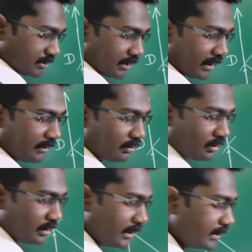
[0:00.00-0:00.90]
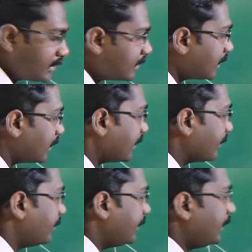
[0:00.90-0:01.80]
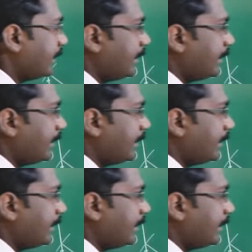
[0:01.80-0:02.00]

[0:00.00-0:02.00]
So the level length and the B